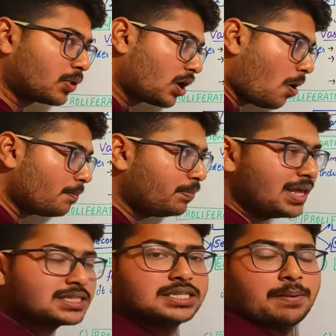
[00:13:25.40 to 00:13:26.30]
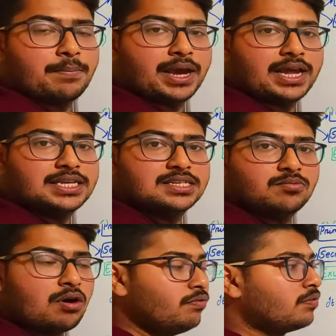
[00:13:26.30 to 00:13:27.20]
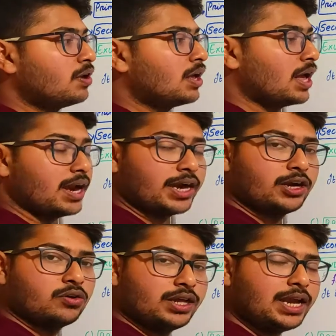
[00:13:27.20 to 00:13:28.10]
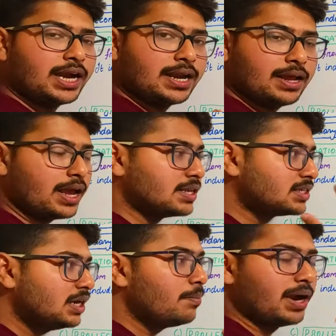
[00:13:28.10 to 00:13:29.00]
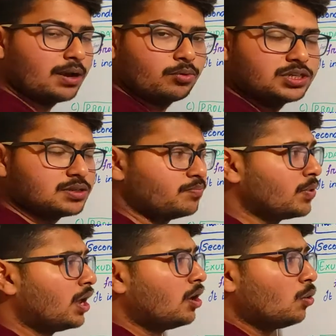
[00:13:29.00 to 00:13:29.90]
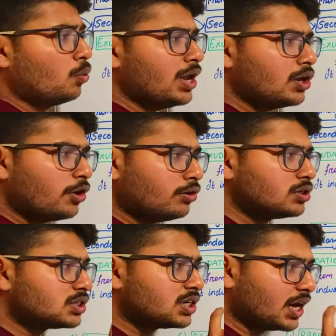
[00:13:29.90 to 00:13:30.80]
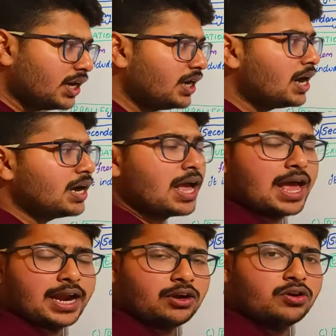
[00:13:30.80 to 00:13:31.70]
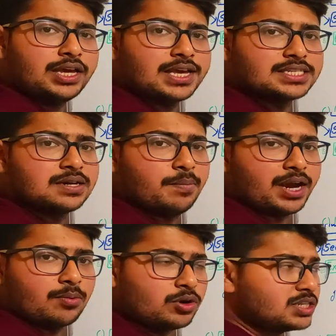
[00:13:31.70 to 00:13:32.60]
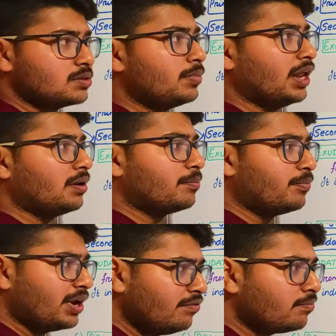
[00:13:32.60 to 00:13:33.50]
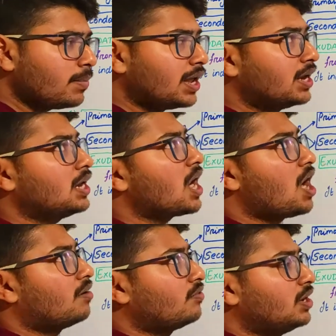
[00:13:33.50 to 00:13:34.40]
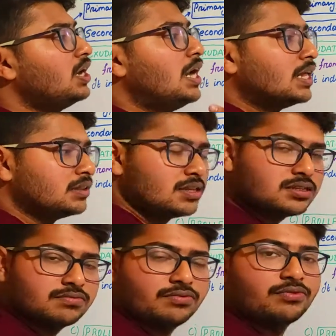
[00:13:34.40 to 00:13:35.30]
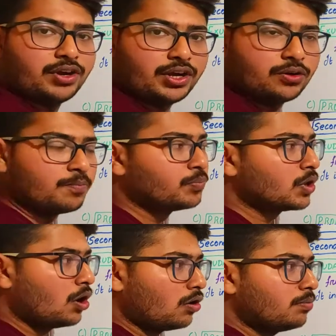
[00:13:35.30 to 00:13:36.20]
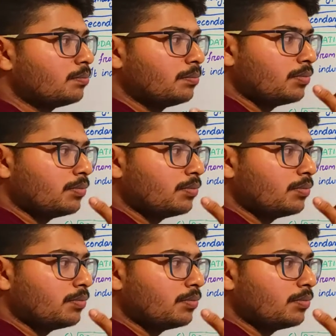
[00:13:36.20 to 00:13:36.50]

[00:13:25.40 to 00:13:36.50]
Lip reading: complex mechanism of arachidonic acid metabolism. We are going to study that arachidonic acid metabolism in a brief manner after this video or